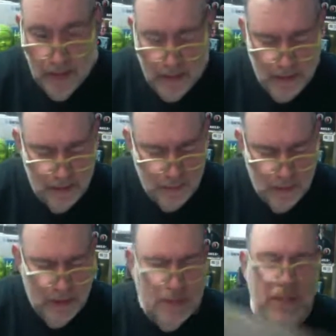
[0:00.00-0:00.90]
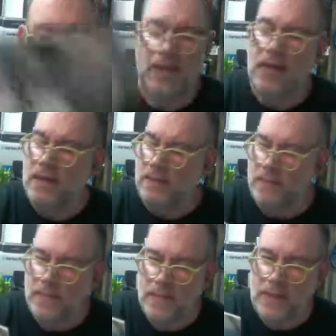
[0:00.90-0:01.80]
This one is a,
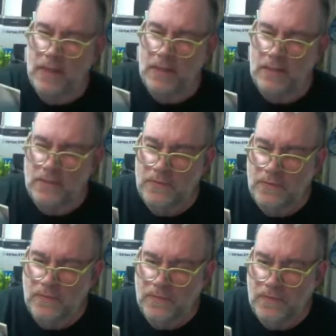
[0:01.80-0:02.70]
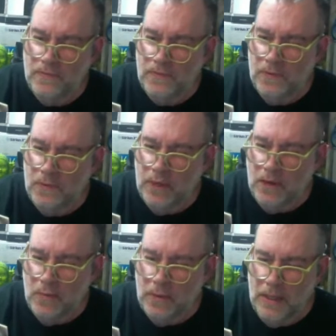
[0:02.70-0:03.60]
it is a full
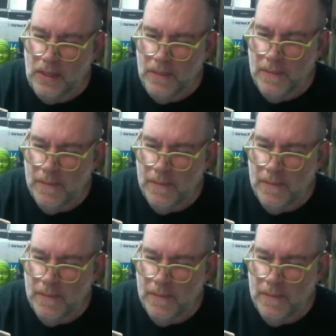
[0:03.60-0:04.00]
LP.